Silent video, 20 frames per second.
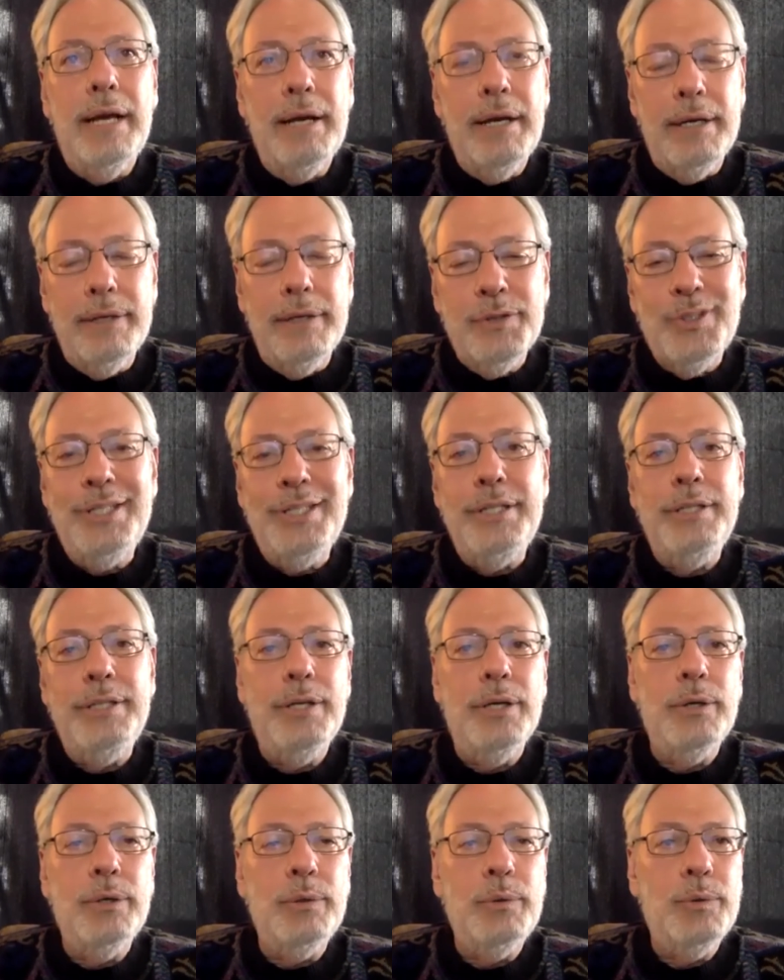
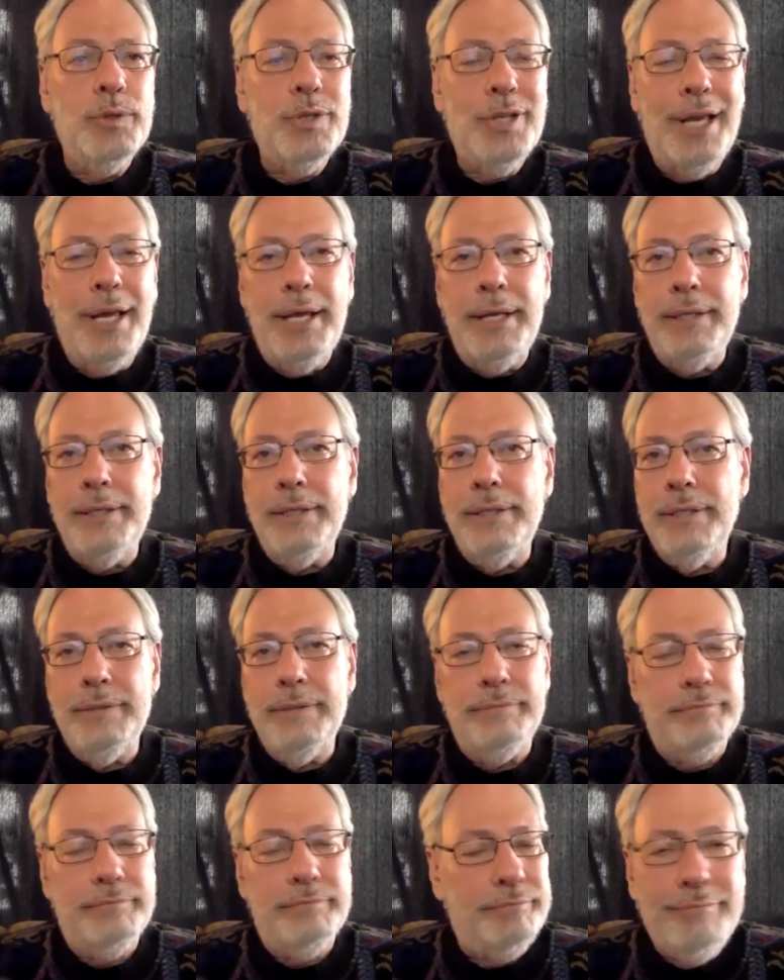CEOs
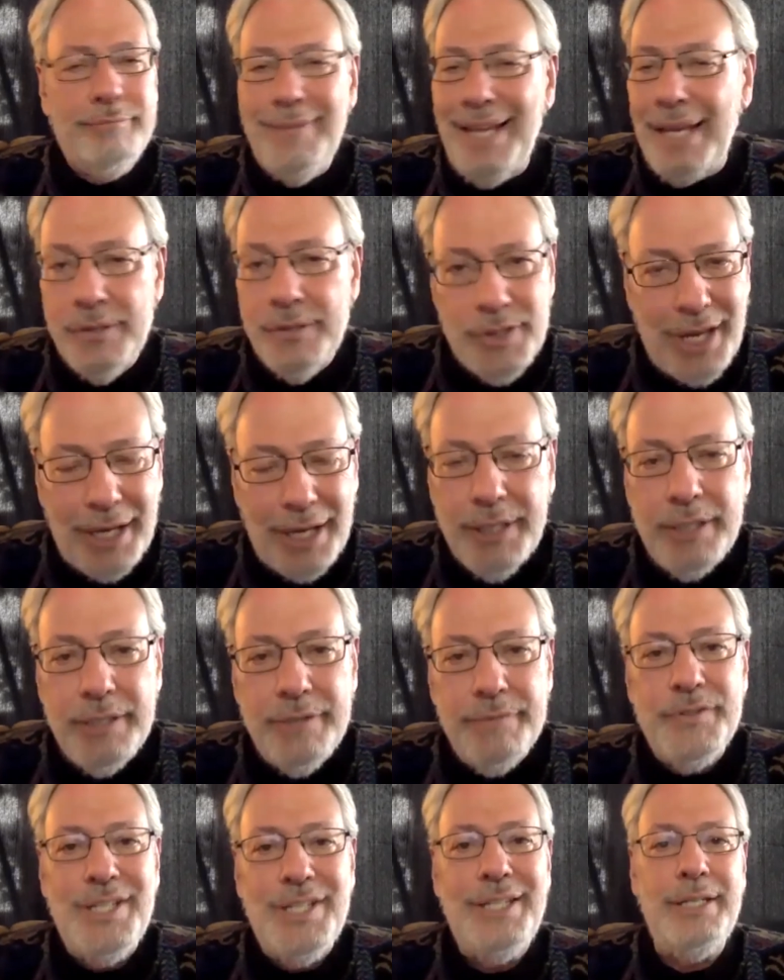and
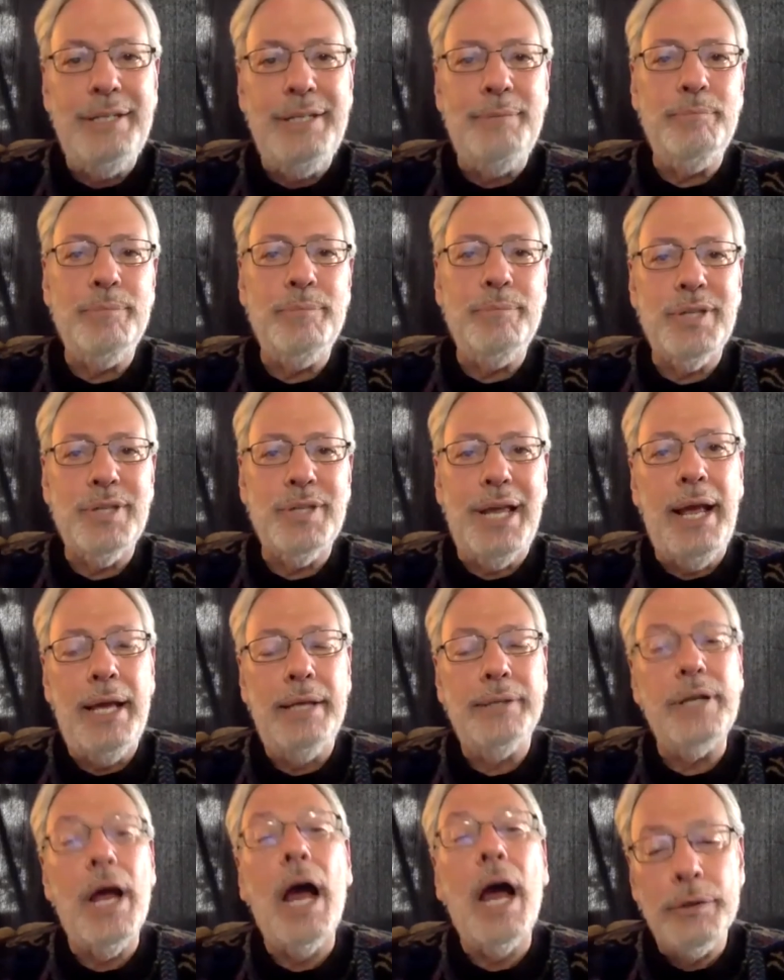executive teams
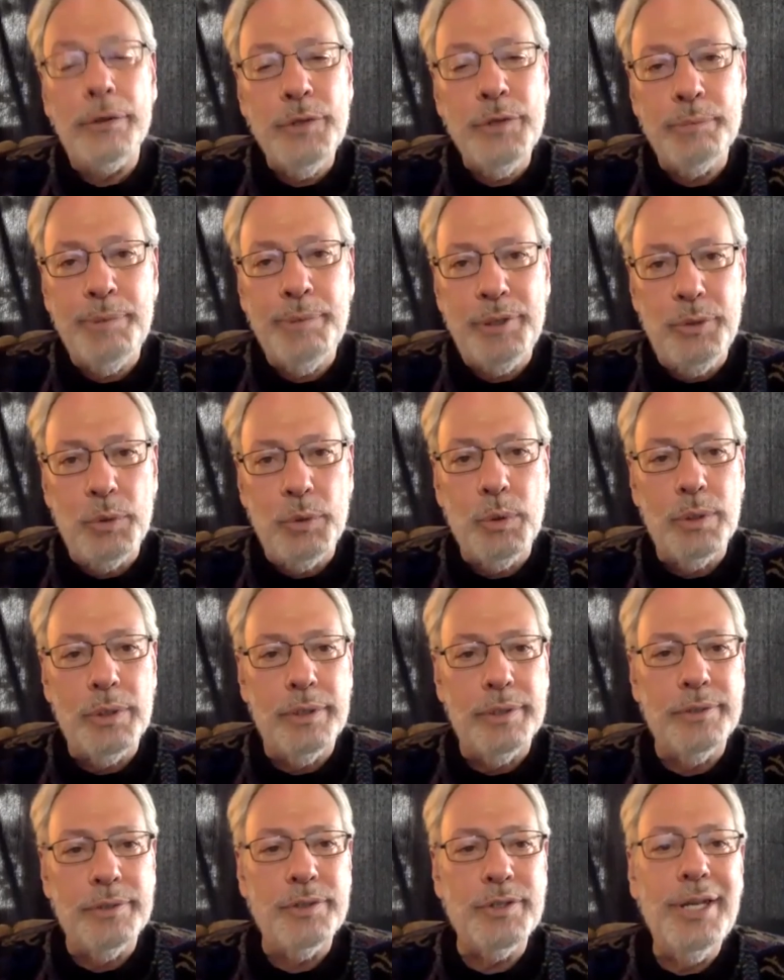and
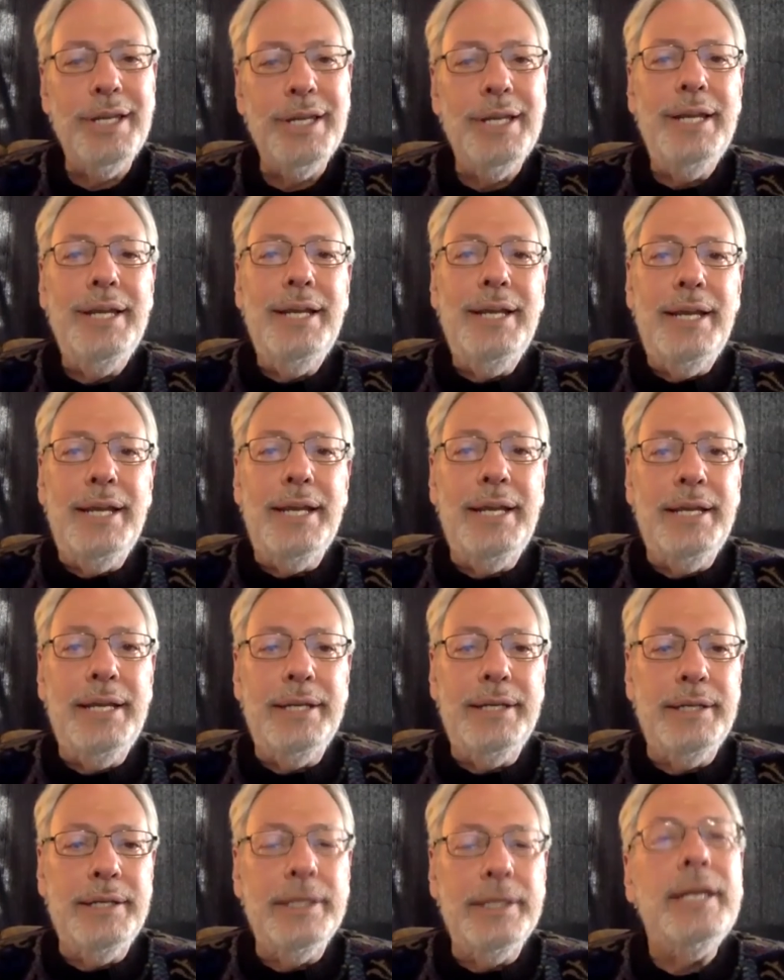entrepreneurs
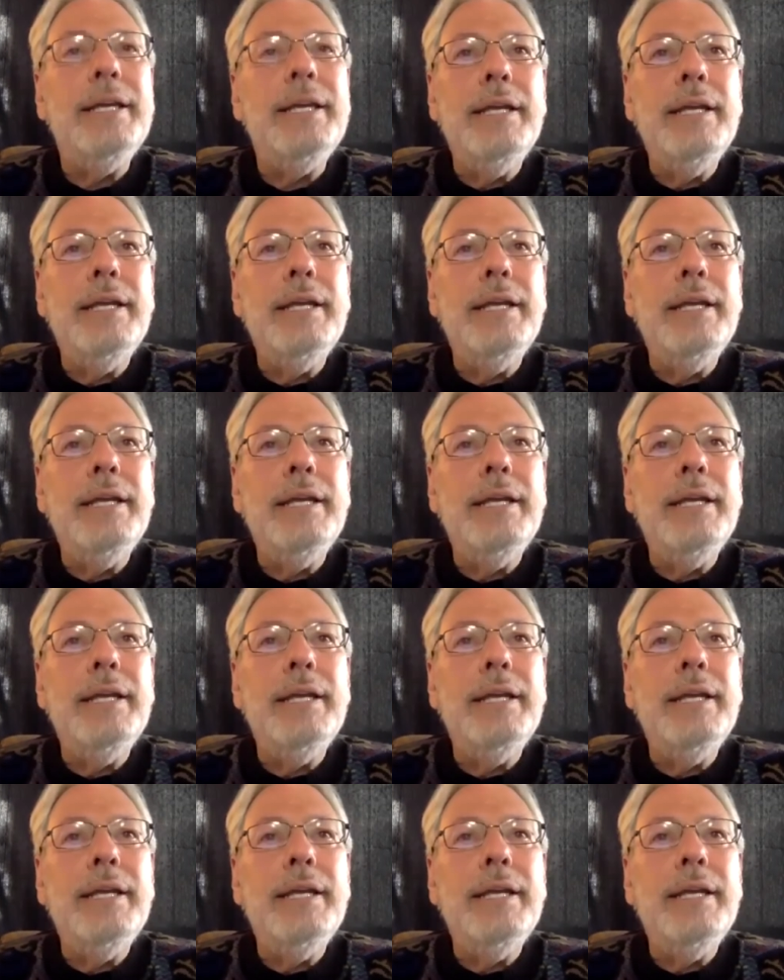in